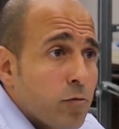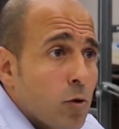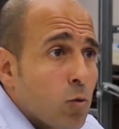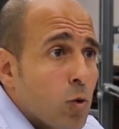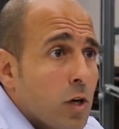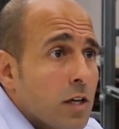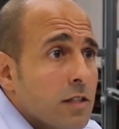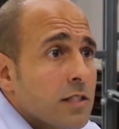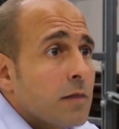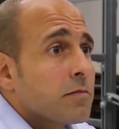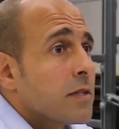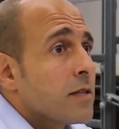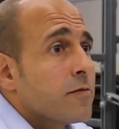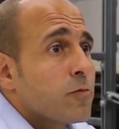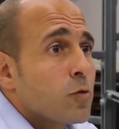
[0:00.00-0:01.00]
will work,
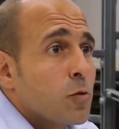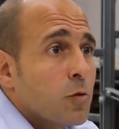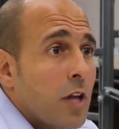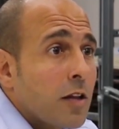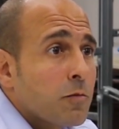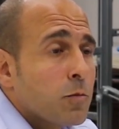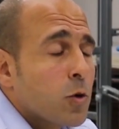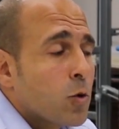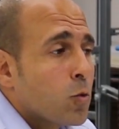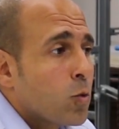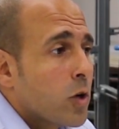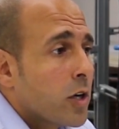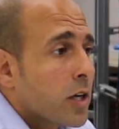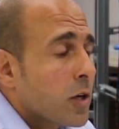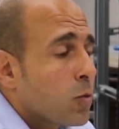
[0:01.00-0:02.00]
some stuff will not
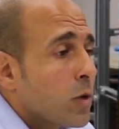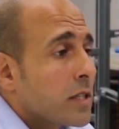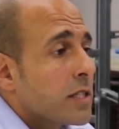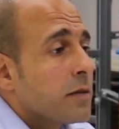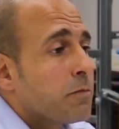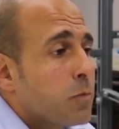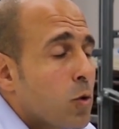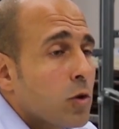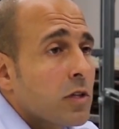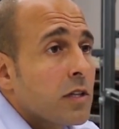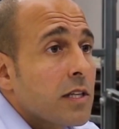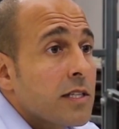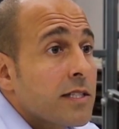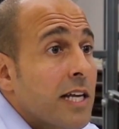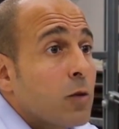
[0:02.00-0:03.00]
work. What's
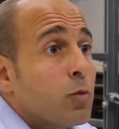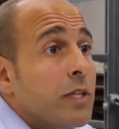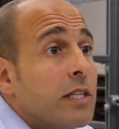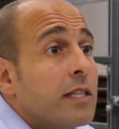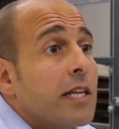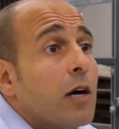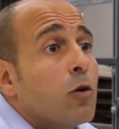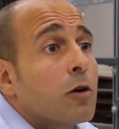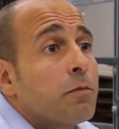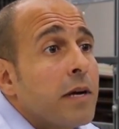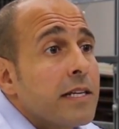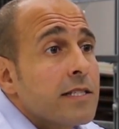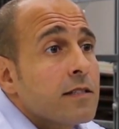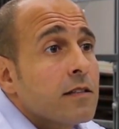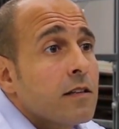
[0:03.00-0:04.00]
important is that we did our
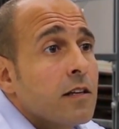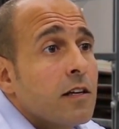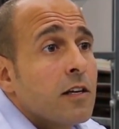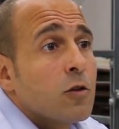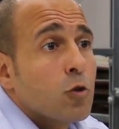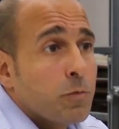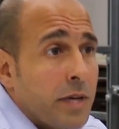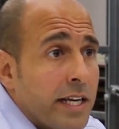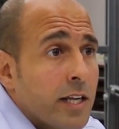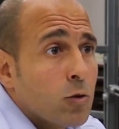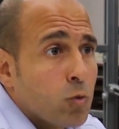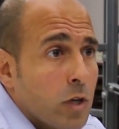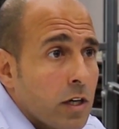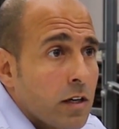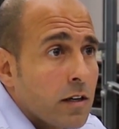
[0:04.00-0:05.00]
best to make
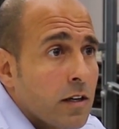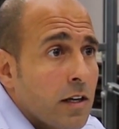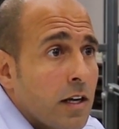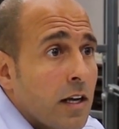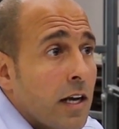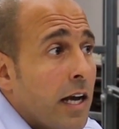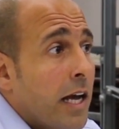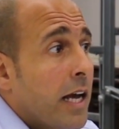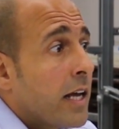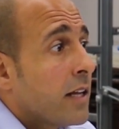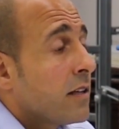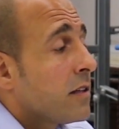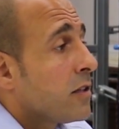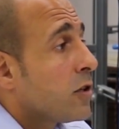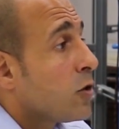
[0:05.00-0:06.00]
it work.
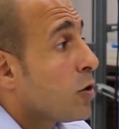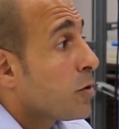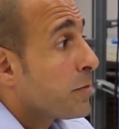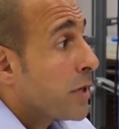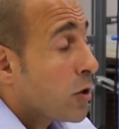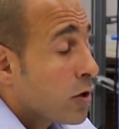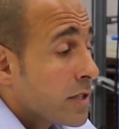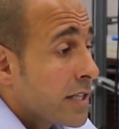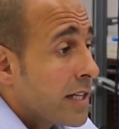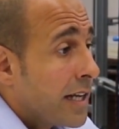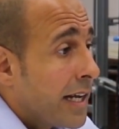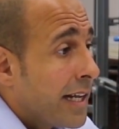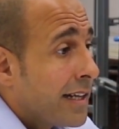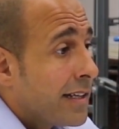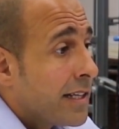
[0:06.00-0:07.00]
And because
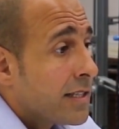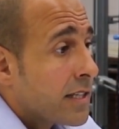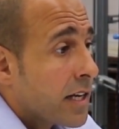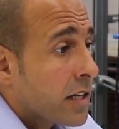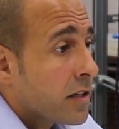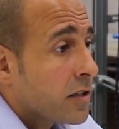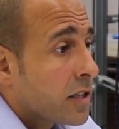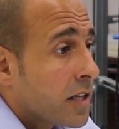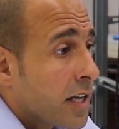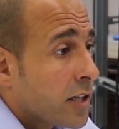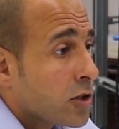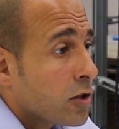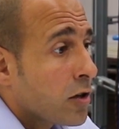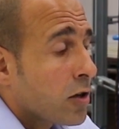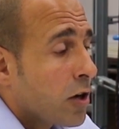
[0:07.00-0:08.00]
Hilti is an
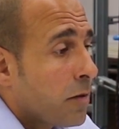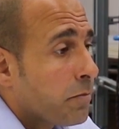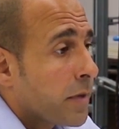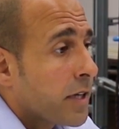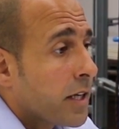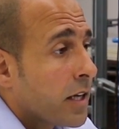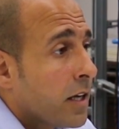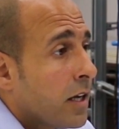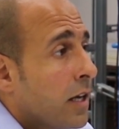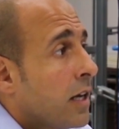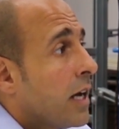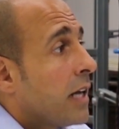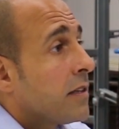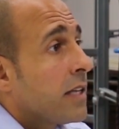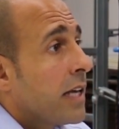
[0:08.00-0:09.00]
international company,
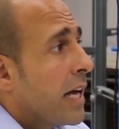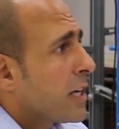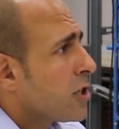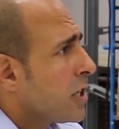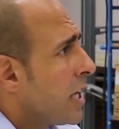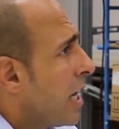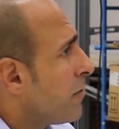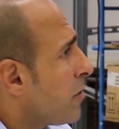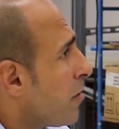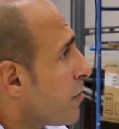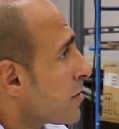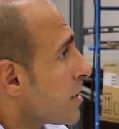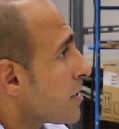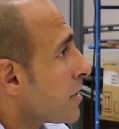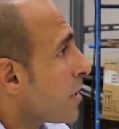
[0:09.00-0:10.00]
and they actually have
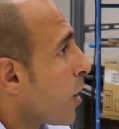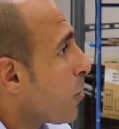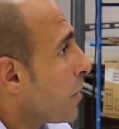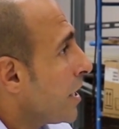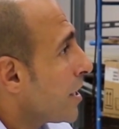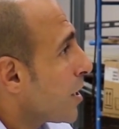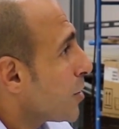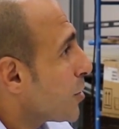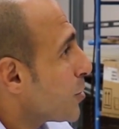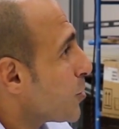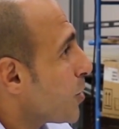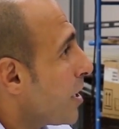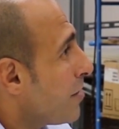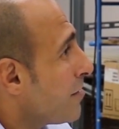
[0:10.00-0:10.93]
offices in how many countries do you have?